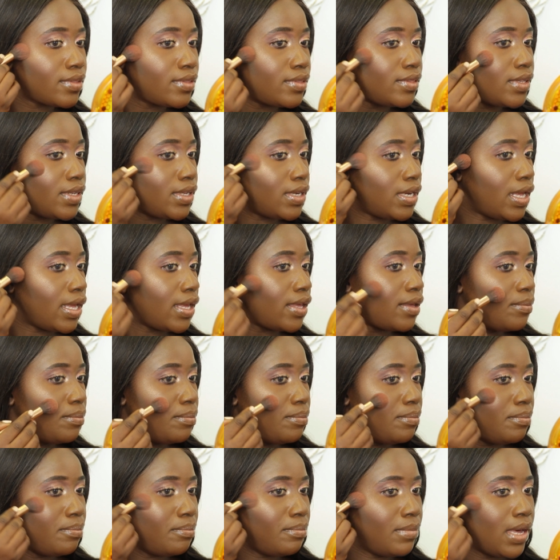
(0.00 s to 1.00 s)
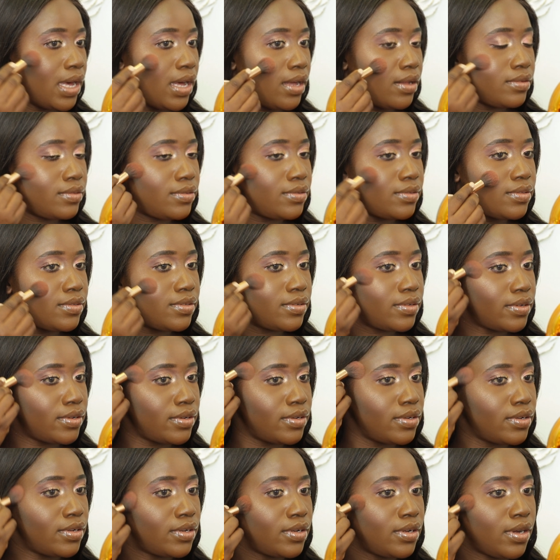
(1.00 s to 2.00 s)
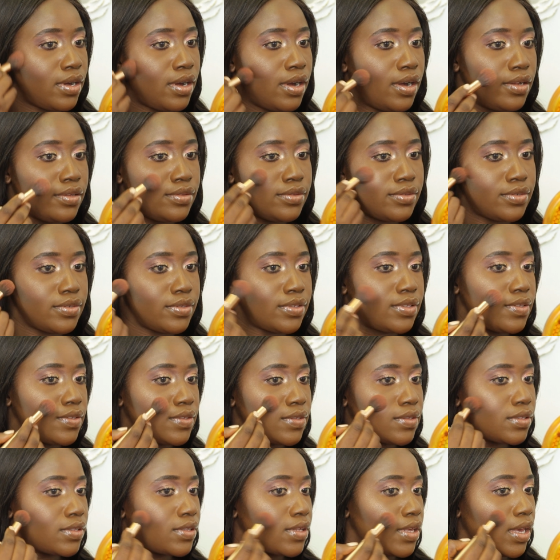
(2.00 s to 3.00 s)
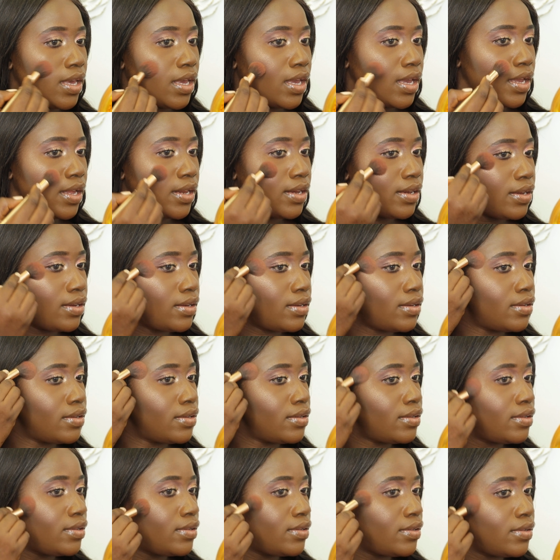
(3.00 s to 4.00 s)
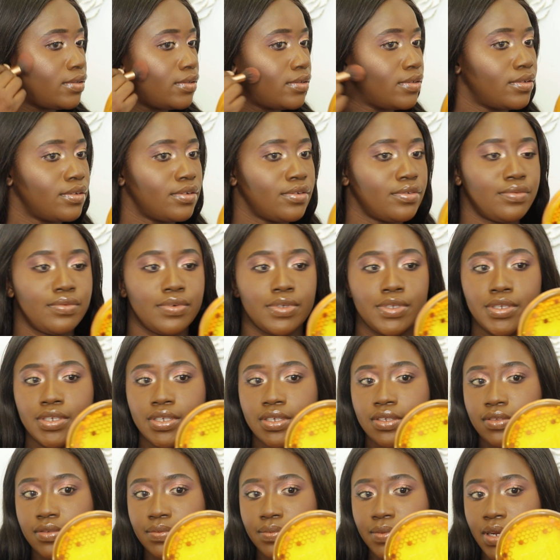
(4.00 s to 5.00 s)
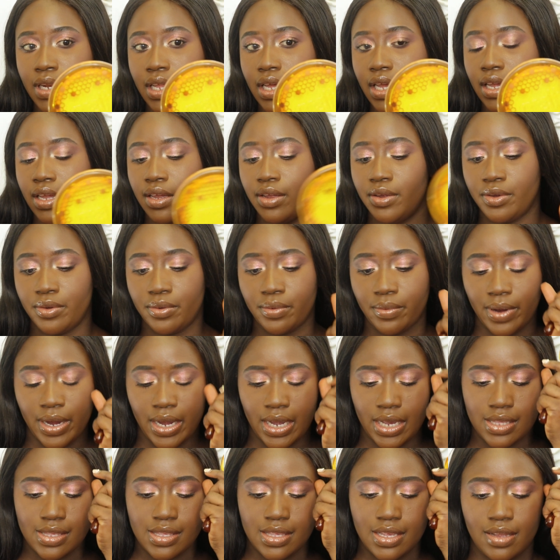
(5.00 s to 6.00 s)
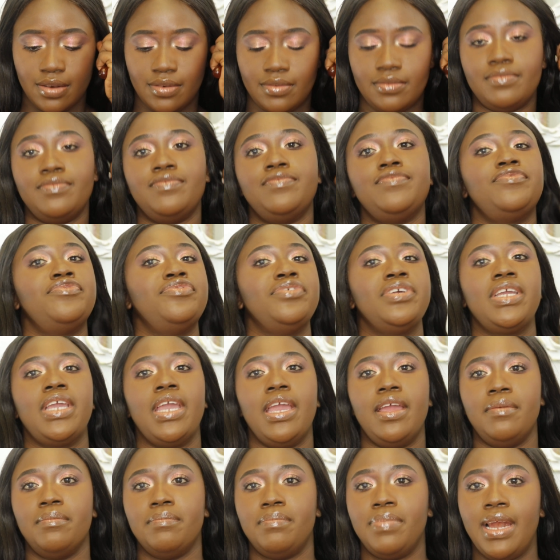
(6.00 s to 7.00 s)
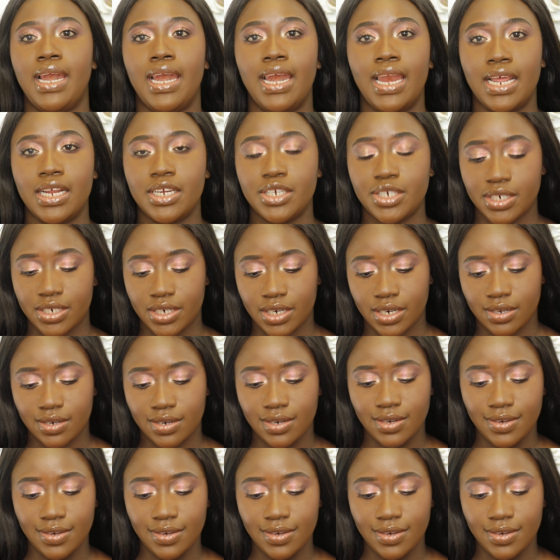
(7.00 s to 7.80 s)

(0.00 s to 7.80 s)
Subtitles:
they like melt onto the skin with like grace and freaking pleasure.